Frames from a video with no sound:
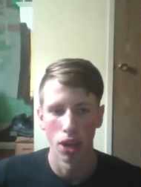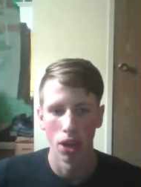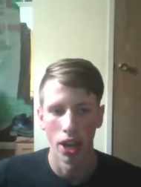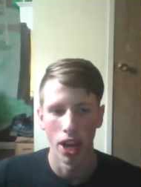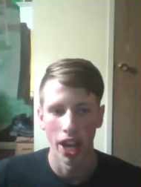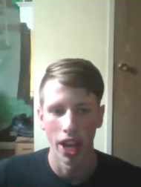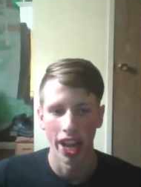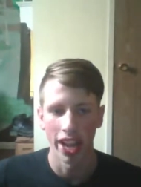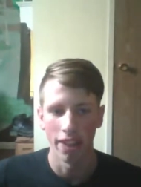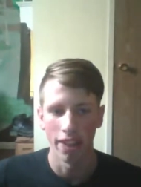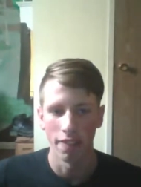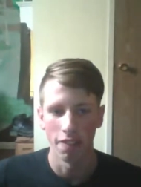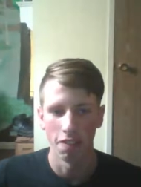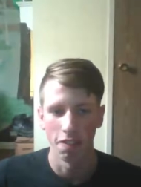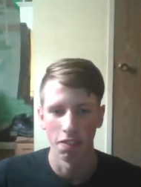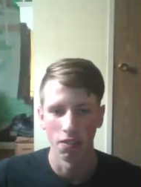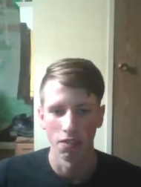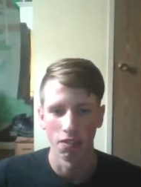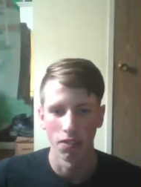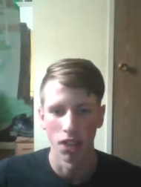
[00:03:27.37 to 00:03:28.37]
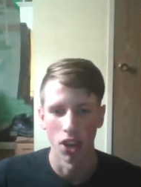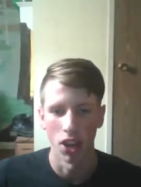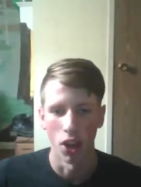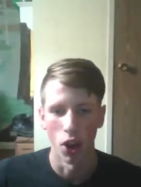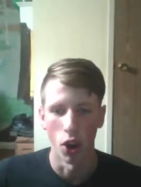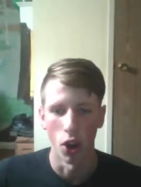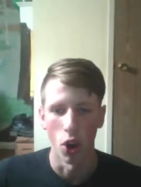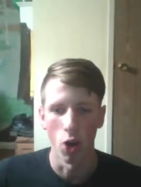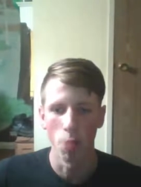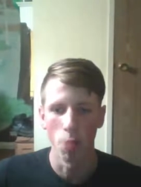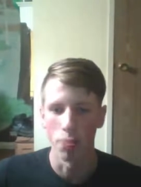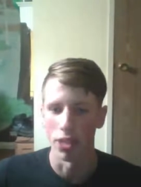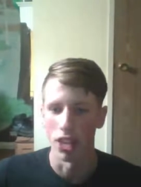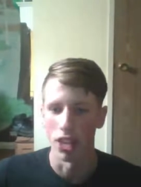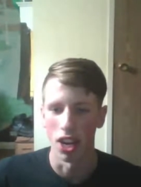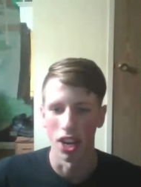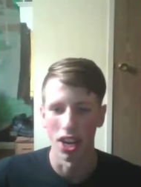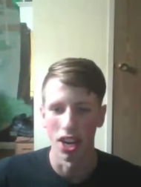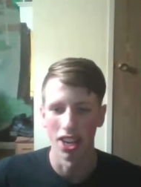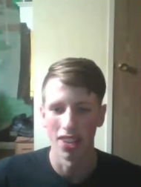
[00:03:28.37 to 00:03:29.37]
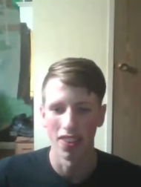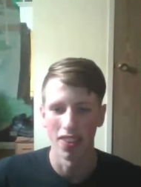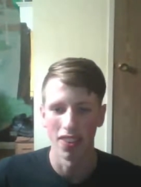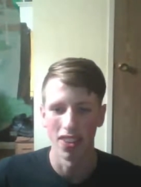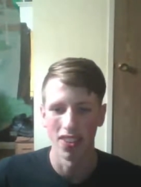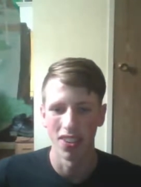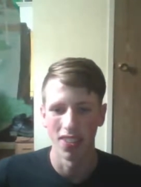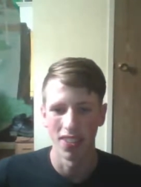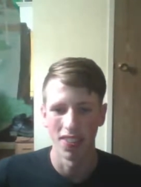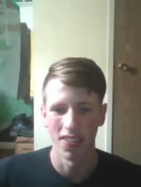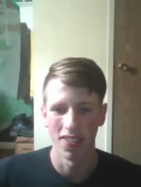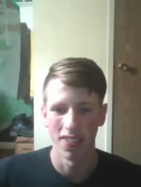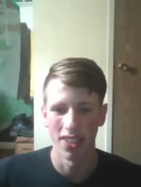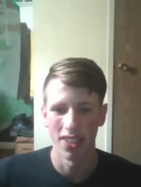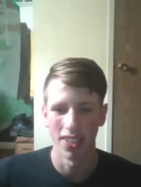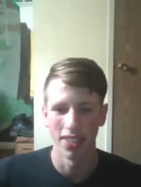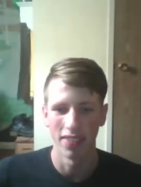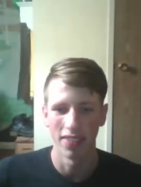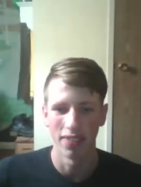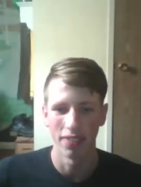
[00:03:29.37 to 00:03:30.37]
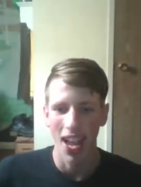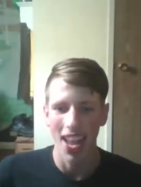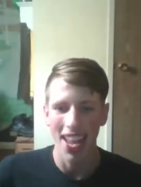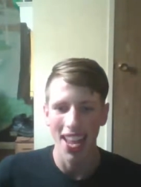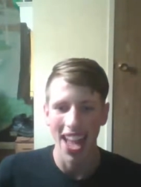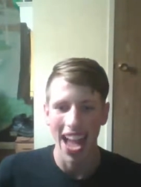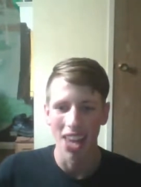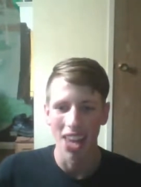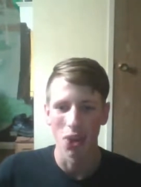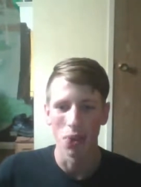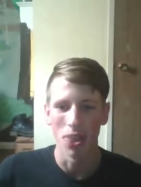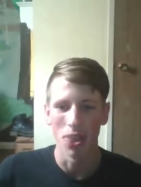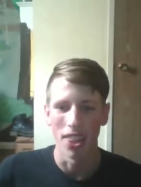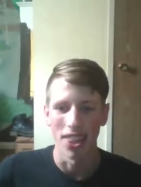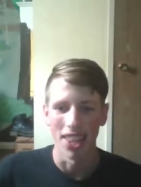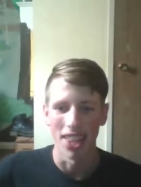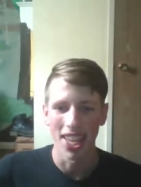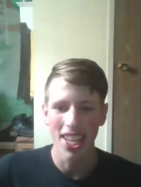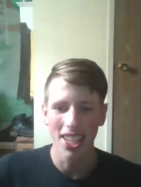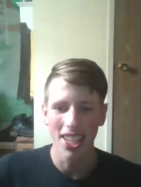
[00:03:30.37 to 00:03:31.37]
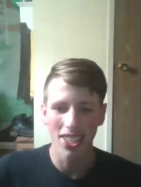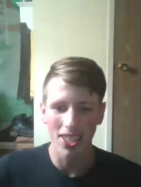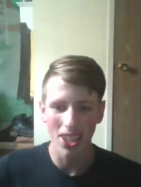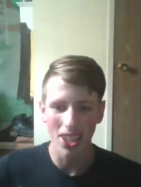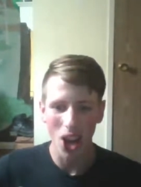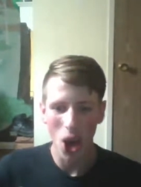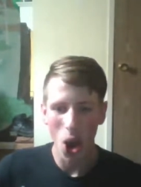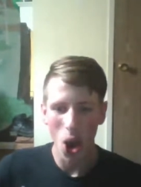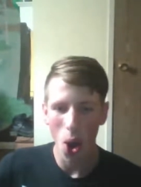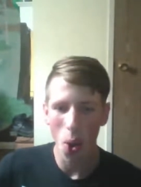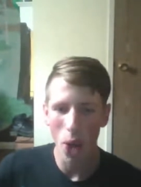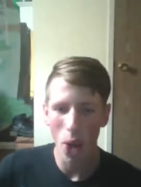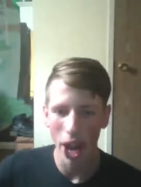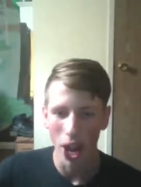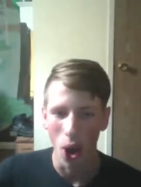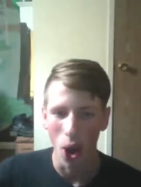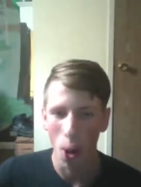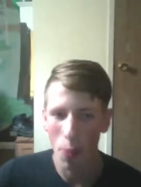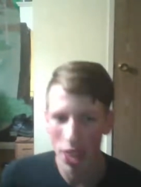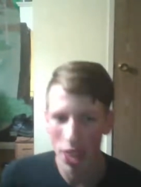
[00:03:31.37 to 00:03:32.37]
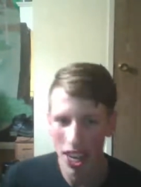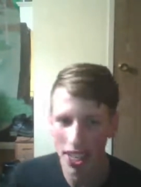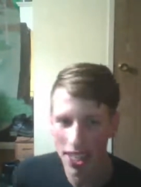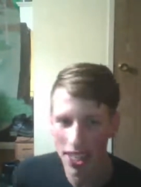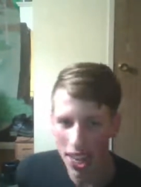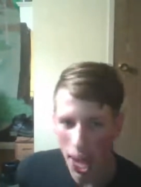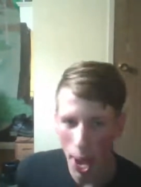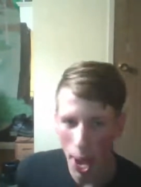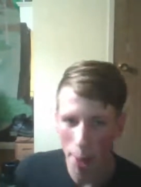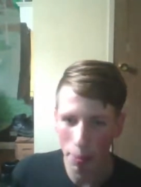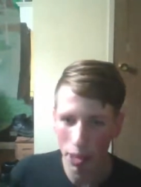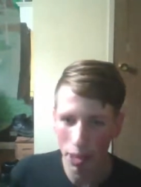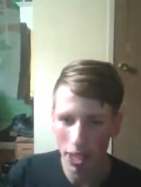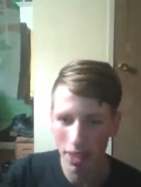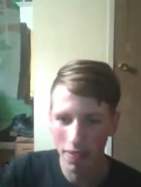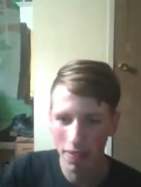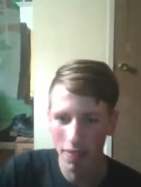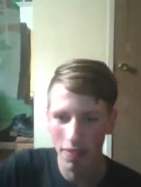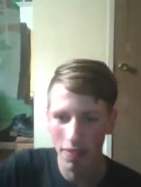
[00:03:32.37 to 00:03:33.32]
I hope not. Uh, yeah, I don't think so, and I hope that doesn't happen.